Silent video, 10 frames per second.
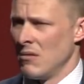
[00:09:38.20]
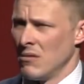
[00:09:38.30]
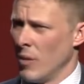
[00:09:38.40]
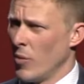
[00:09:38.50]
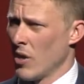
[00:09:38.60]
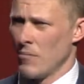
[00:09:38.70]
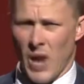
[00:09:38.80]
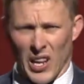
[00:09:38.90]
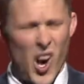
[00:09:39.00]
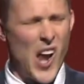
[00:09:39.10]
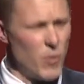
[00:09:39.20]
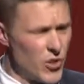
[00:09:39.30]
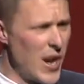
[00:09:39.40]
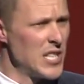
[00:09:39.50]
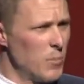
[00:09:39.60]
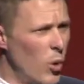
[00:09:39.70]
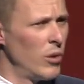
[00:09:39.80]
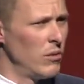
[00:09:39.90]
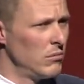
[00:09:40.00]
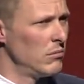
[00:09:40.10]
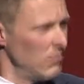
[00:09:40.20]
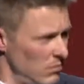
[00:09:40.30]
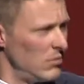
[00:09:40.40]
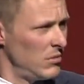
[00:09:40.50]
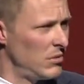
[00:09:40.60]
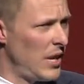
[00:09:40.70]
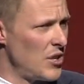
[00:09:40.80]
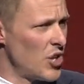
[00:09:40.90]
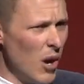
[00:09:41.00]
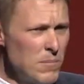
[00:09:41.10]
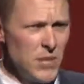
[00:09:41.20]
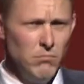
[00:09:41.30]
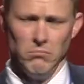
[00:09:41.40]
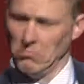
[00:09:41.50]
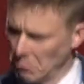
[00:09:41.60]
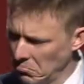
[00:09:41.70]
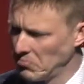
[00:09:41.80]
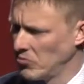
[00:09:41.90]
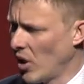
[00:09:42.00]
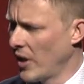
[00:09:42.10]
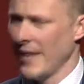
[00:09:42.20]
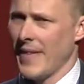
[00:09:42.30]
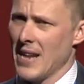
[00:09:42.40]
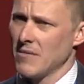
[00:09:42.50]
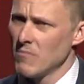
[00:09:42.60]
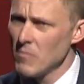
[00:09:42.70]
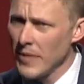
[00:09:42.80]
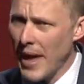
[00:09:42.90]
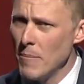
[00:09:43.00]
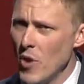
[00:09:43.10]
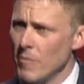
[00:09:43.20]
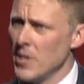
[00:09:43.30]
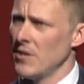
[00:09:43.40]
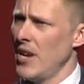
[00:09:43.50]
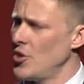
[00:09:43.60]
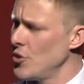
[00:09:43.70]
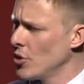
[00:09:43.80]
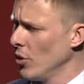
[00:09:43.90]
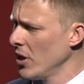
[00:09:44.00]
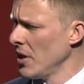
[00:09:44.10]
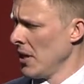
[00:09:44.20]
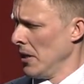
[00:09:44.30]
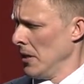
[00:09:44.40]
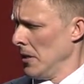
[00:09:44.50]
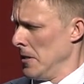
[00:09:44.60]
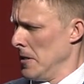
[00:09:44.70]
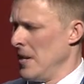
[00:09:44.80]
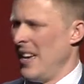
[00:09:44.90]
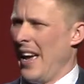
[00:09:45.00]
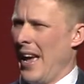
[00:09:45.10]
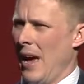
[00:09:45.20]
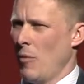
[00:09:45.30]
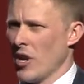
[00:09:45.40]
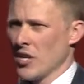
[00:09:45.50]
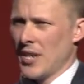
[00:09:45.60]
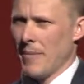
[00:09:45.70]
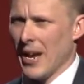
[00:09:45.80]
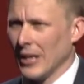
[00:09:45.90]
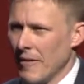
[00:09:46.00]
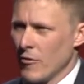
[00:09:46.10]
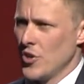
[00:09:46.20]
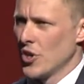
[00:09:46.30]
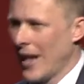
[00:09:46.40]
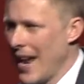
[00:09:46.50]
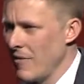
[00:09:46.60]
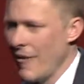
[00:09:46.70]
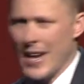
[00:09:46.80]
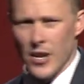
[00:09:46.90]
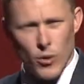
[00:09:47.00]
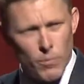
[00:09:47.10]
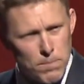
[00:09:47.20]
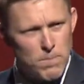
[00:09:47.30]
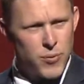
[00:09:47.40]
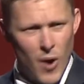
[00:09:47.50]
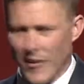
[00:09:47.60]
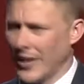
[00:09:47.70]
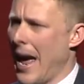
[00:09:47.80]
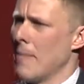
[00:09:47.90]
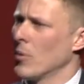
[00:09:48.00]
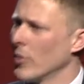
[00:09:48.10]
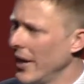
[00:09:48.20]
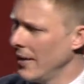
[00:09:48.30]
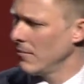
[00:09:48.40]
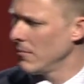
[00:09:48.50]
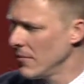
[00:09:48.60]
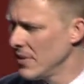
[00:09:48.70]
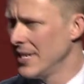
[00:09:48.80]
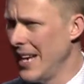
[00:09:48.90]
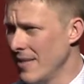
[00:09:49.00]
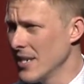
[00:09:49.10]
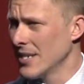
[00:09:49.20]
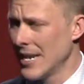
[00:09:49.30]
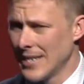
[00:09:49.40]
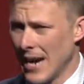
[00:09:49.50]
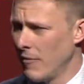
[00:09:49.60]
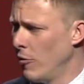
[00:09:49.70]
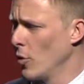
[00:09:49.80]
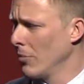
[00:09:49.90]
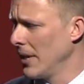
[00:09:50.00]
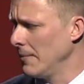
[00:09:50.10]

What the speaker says: We want them aligned with transport and jobs, try and get that movement issue sorted. And we've got to somehow leverage land value, private capital to get this thing done affordably.